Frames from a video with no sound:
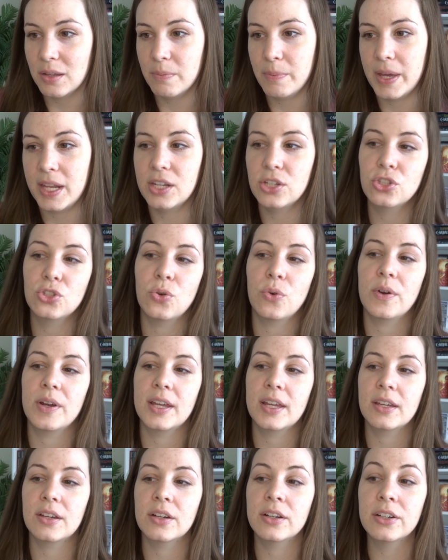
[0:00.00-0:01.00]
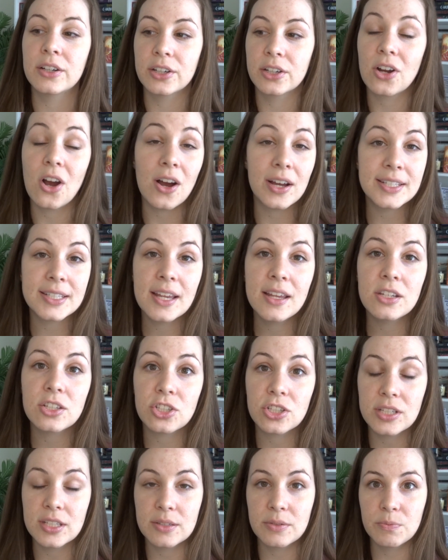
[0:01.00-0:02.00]
been enjoying her content.
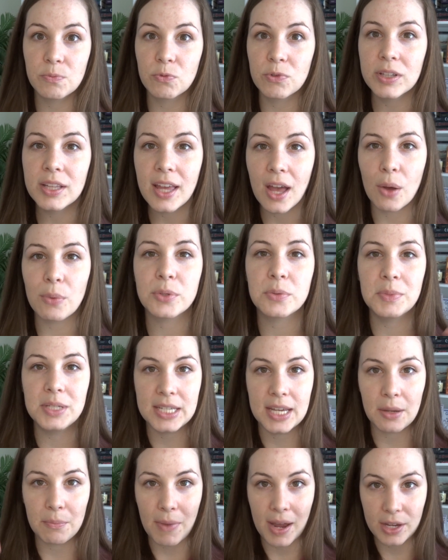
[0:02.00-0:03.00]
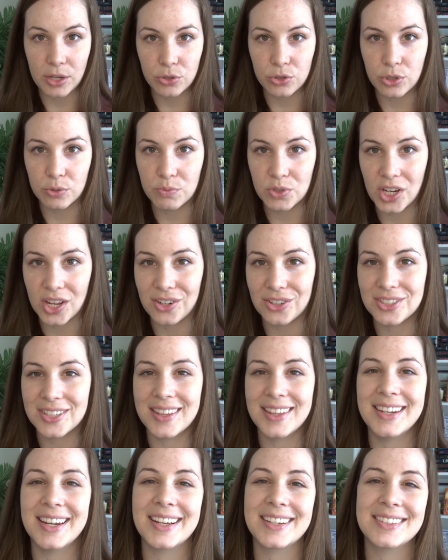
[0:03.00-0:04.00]
She's really helped me take my YouTube channel
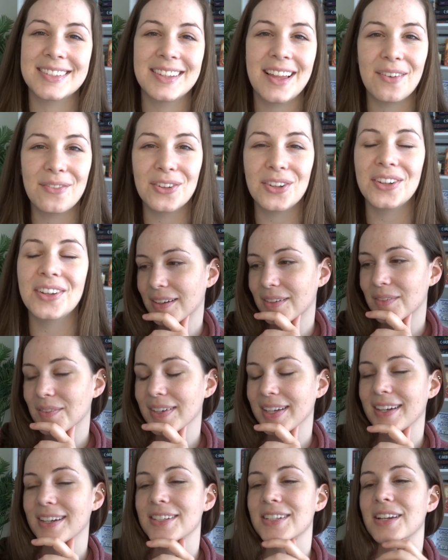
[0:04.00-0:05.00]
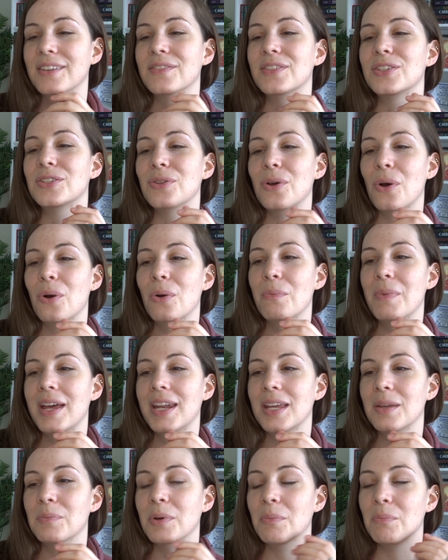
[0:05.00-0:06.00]
to the next level. Oh my gosh, I have so
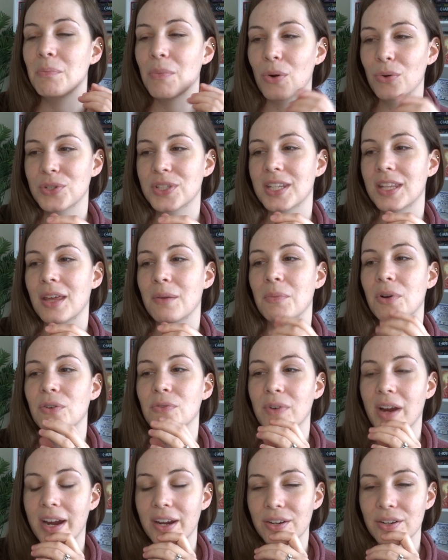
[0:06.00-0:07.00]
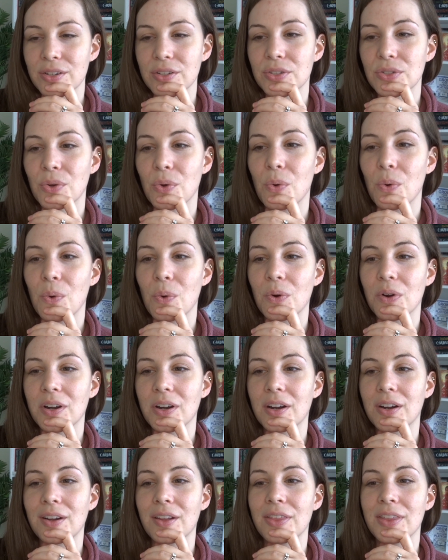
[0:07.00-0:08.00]
many, but most of them are writers
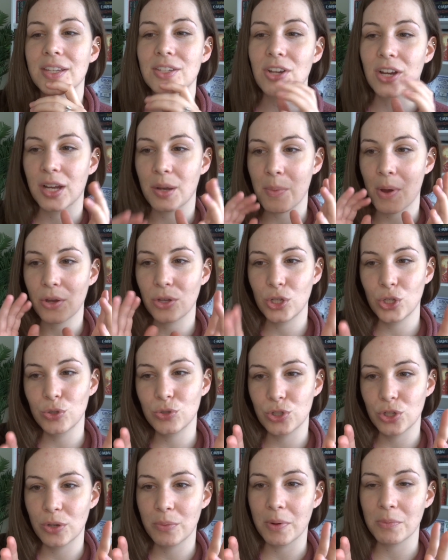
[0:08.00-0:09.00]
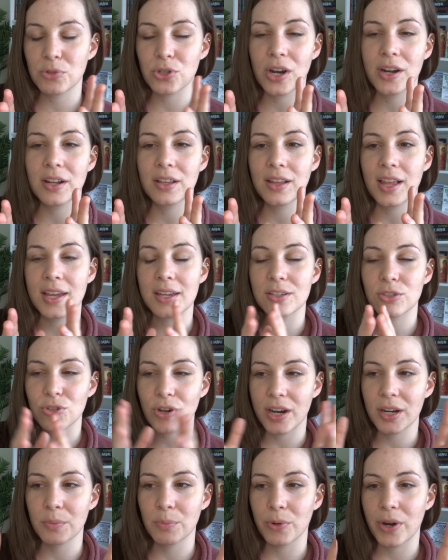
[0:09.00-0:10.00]
or they talk about YouTube. I'm trying to like
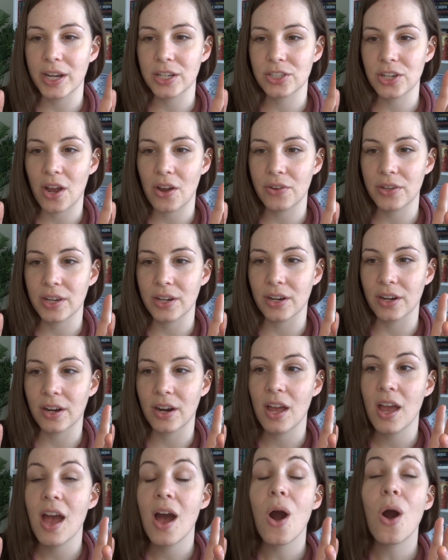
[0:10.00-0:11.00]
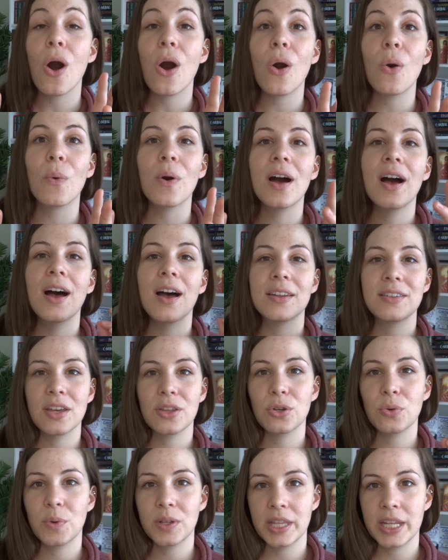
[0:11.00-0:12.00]
try to branch out here. Oh,
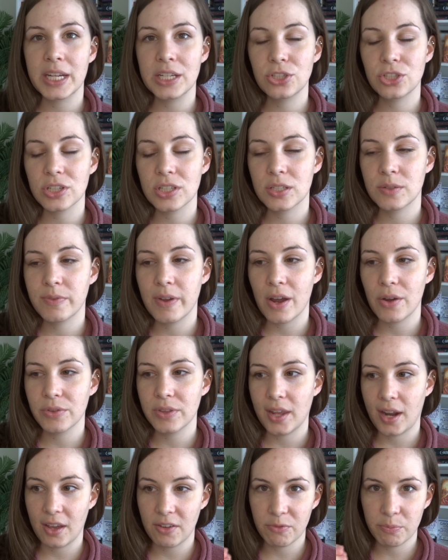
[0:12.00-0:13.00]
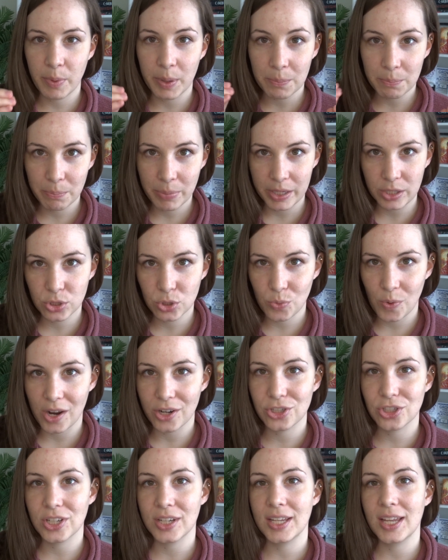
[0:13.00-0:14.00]
another one that I just found that I've been binge
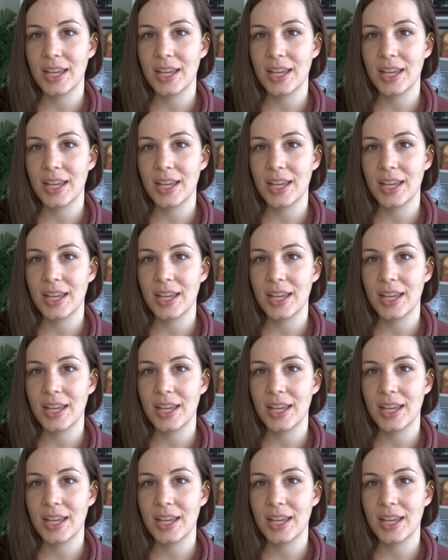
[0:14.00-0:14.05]
watching